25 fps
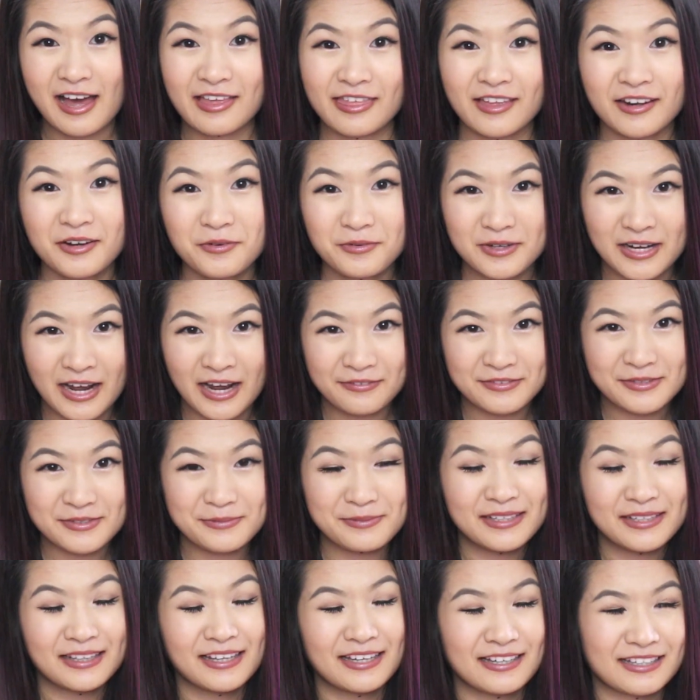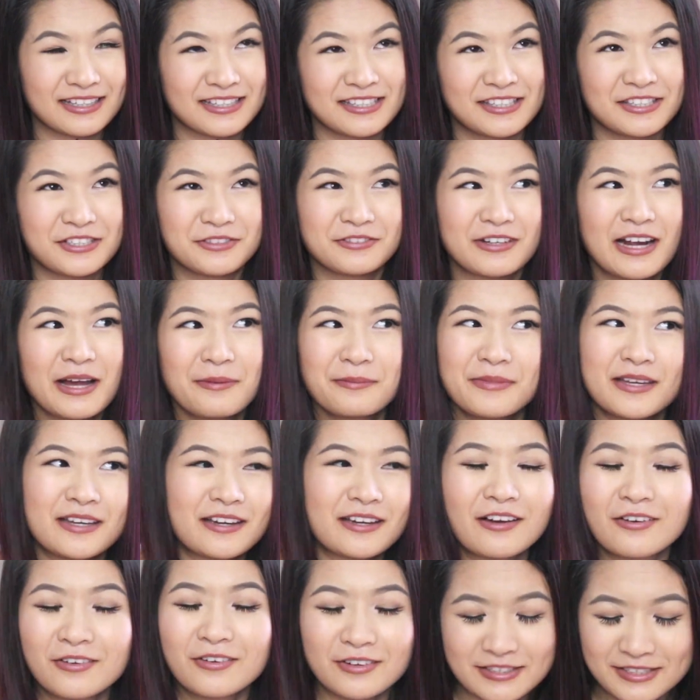I thought it would have to be like
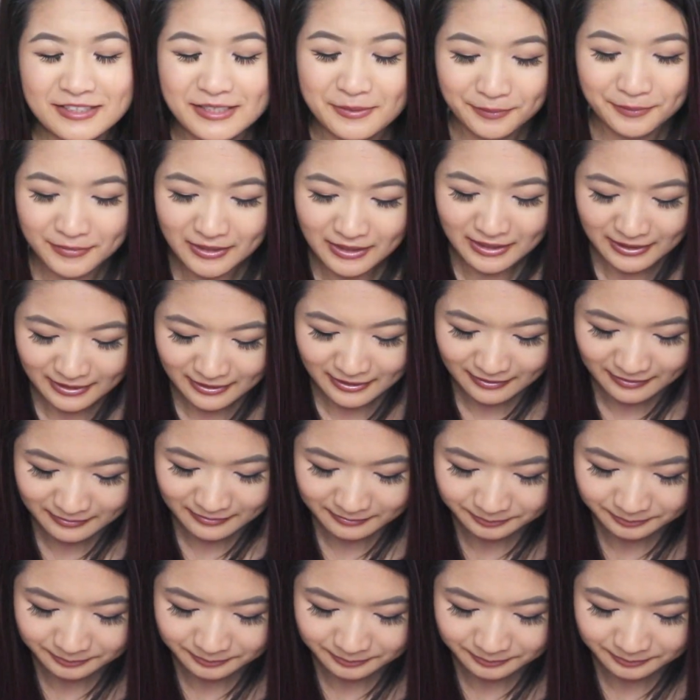ceramic or something.